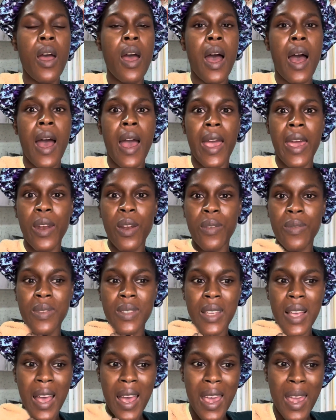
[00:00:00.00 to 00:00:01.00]
ahead of
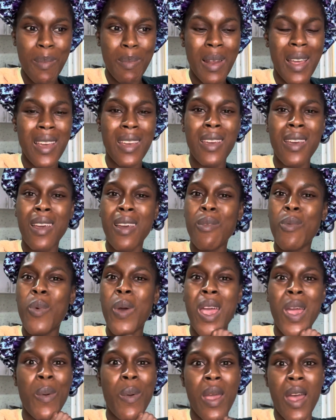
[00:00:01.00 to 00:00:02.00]
time, like
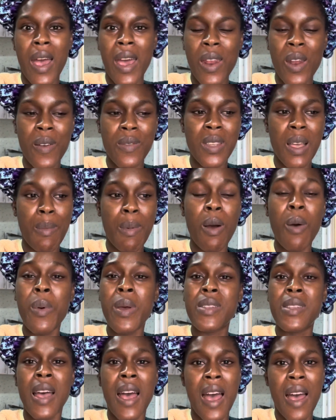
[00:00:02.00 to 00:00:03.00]
way ahead of time. I
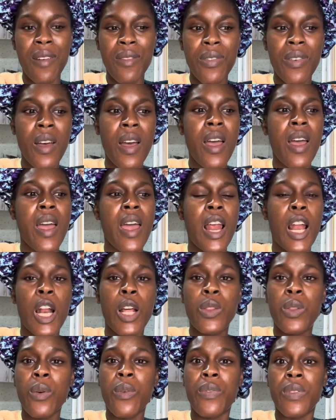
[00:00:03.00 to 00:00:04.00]
always have a
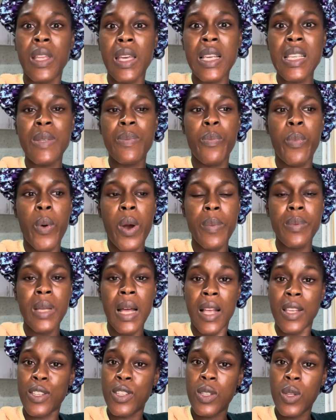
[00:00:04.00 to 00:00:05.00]
lot of things prepped
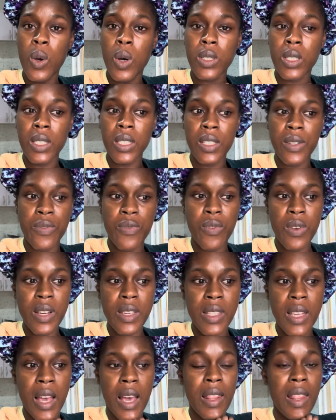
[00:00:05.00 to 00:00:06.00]
and stored in the
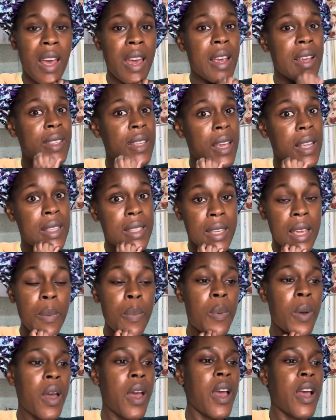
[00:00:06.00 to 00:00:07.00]
freezer. That is a
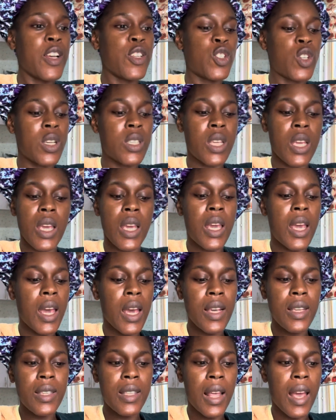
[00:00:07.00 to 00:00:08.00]
tip. Just in
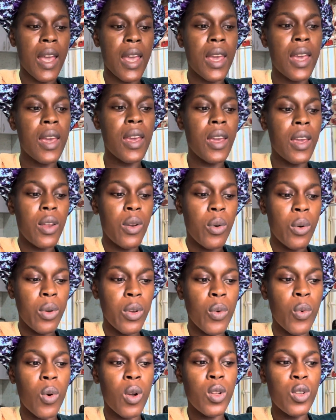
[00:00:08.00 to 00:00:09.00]
case, like, you know,
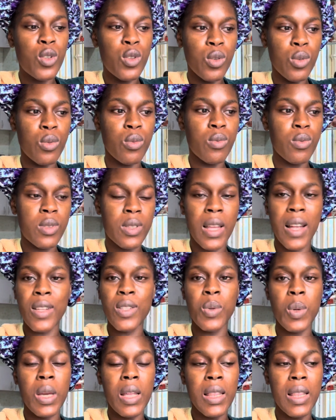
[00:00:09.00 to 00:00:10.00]
you want to start
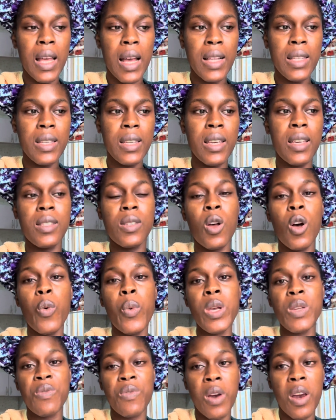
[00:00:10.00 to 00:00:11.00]
doing that, it's
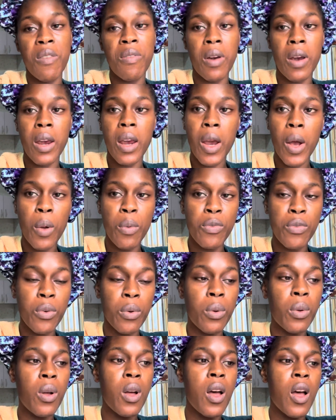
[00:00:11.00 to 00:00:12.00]
always very
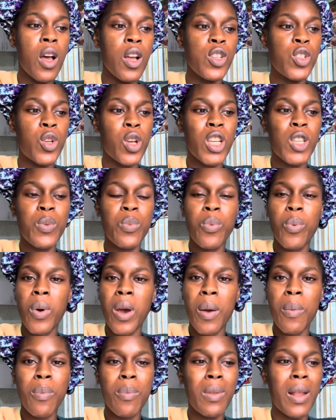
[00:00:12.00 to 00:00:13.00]
helpful. Just
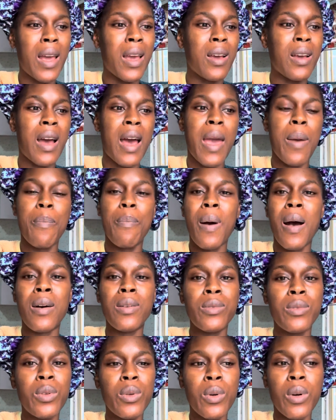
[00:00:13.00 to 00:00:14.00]
prep, like, I
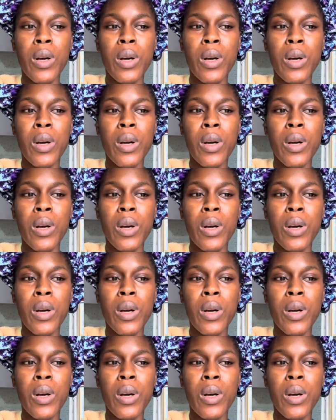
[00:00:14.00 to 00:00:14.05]
pound,